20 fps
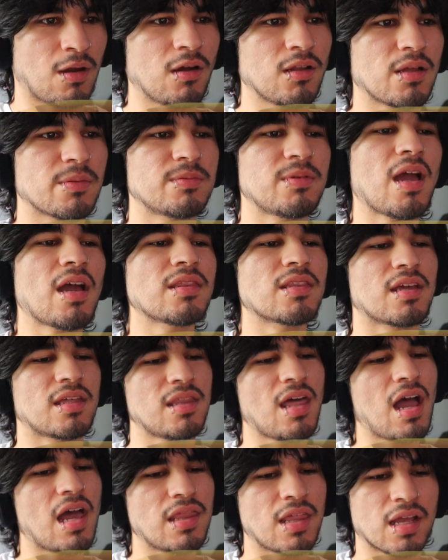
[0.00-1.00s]
Hold up, not in the,
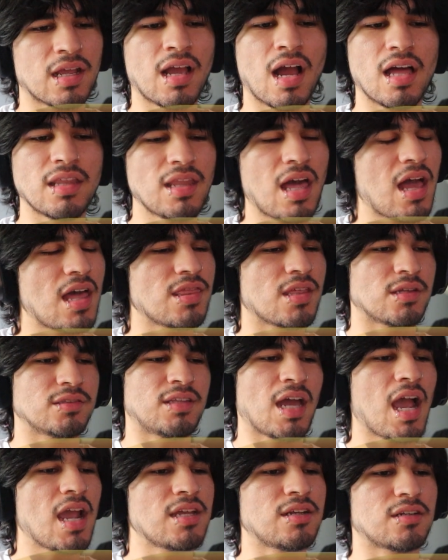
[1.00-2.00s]
not in the, not in the
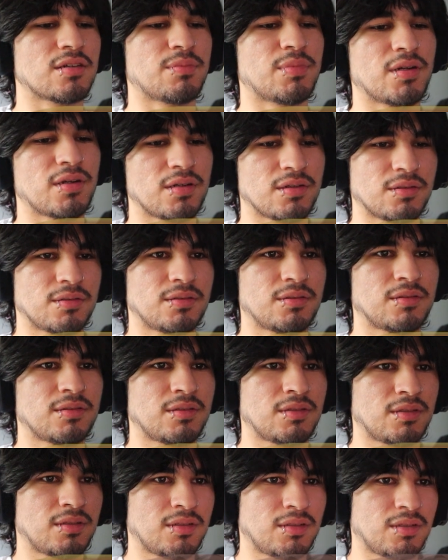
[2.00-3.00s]
diner, bro.
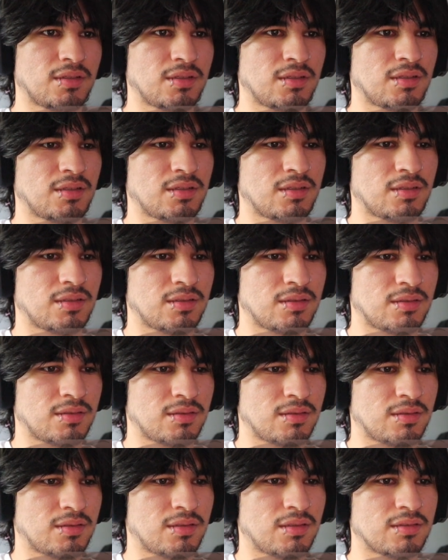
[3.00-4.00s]

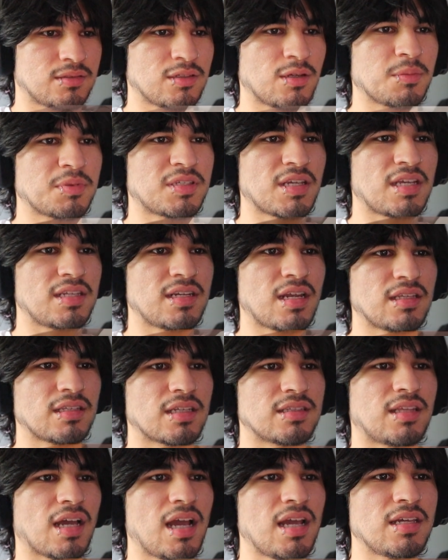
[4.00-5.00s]
So I'm saying, not in
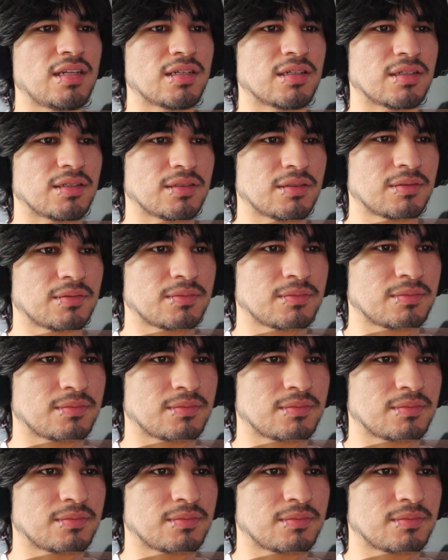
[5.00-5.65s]
the diner.